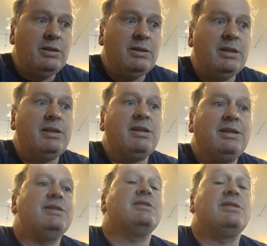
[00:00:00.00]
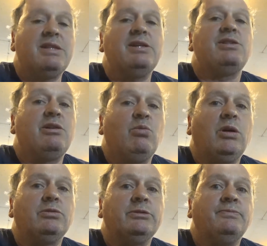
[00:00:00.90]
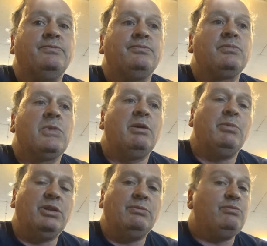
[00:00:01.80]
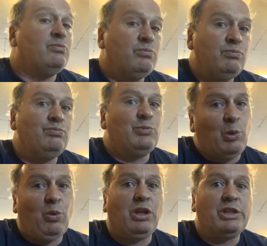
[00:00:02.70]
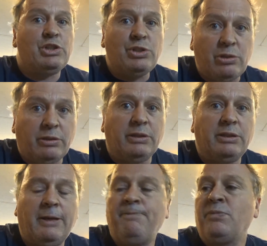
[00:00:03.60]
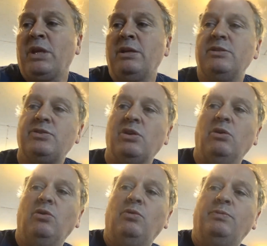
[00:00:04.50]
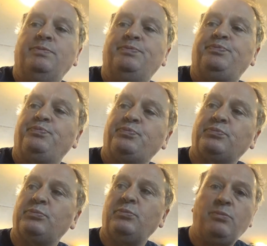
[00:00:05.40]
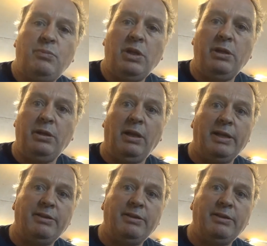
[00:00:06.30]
the thing is yes, you can weld it, but you really shouldn't. So like